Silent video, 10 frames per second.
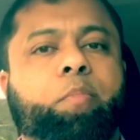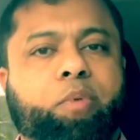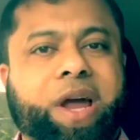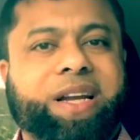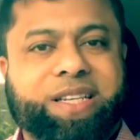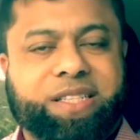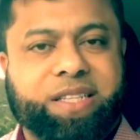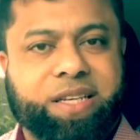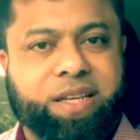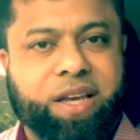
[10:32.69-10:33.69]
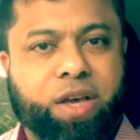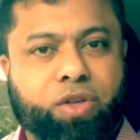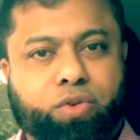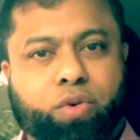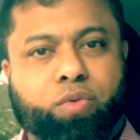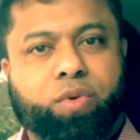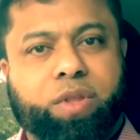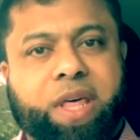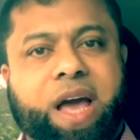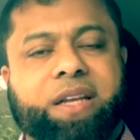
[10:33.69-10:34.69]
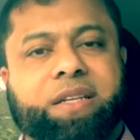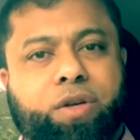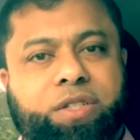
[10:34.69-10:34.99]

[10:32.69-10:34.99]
practicing so that